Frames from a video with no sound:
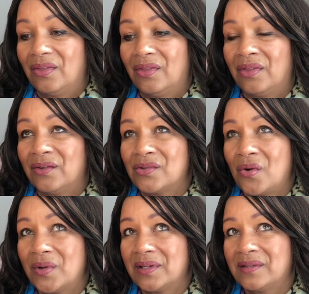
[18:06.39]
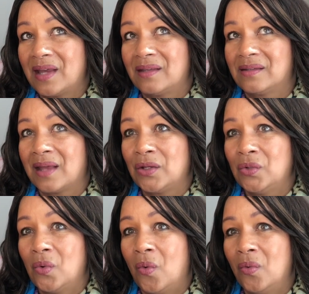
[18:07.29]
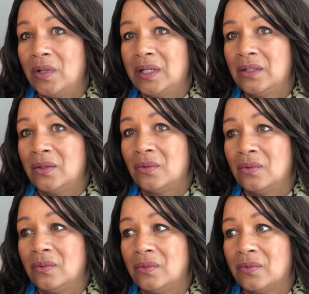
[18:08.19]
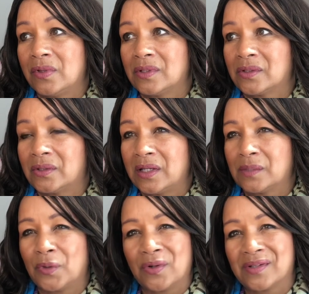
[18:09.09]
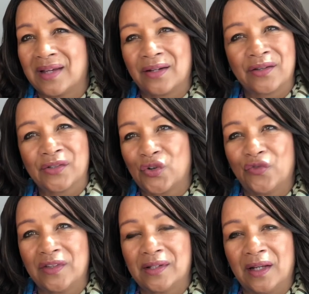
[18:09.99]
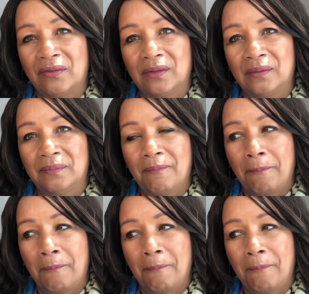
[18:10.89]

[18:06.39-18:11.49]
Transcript: there's always a sense that you only know this person at a surface level,